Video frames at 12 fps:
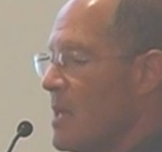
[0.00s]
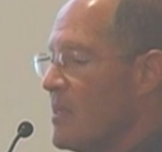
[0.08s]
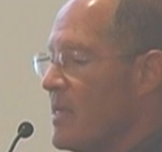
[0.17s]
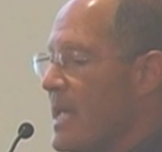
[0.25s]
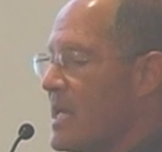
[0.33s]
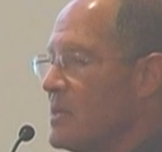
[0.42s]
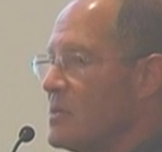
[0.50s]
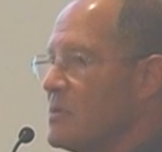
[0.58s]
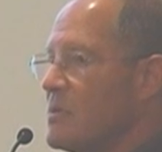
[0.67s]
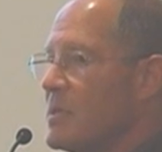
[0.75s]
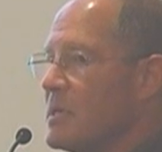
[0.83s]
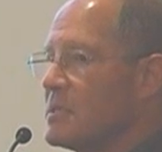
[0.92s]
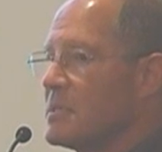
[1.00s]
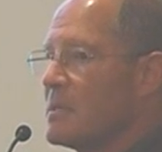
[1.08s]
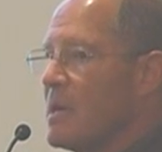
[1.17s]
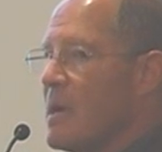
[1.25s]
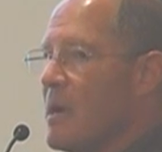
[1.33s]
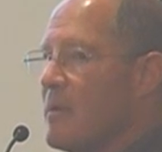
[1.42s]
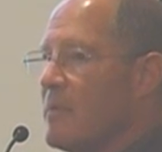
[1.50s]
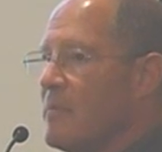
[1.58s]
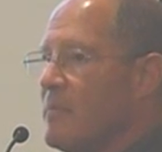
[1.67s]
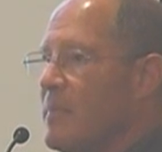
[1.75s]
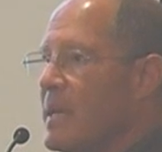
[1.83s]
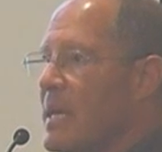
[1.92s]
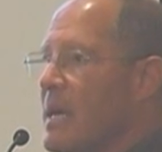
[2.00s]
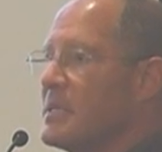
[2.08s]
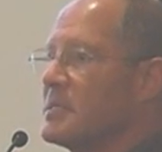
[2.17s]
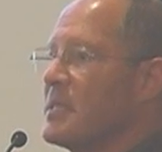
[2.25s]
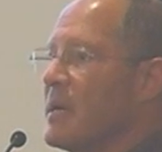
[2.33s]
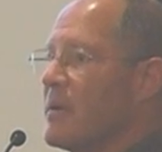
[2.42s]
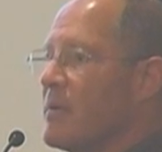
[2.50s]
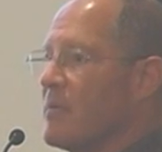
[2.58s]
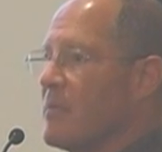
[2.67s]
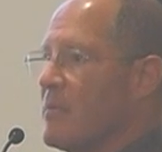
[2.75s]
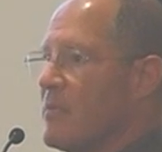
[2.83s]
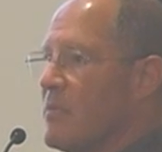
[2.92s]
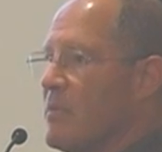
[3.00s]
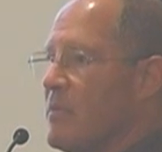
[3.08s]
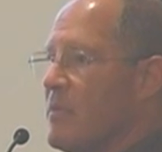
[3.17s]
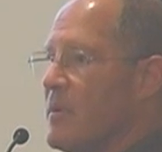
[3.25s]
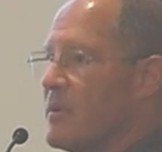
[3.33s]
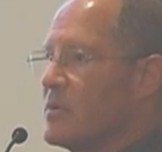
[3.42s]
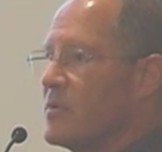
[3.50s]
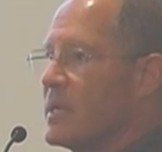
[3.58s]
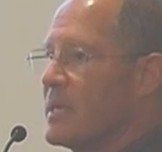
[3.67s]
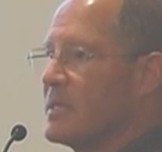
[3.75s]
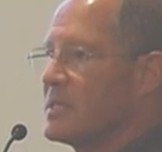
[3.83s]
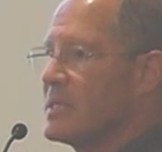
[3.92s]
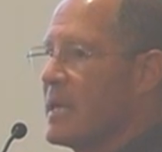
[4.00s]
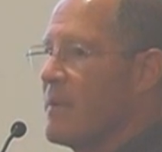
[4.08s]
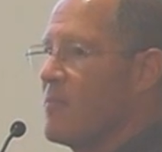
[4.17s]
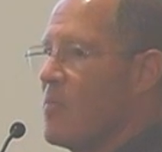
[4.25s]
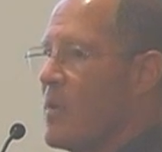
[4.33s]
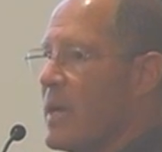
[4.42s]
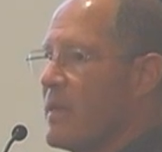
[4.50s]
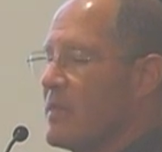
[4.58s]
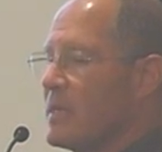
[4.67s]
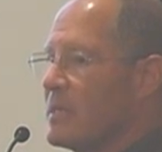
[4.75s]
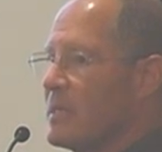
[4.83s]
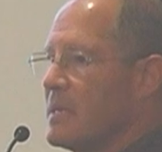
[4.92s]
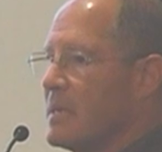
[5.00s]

They can do this because they're doing it the same way that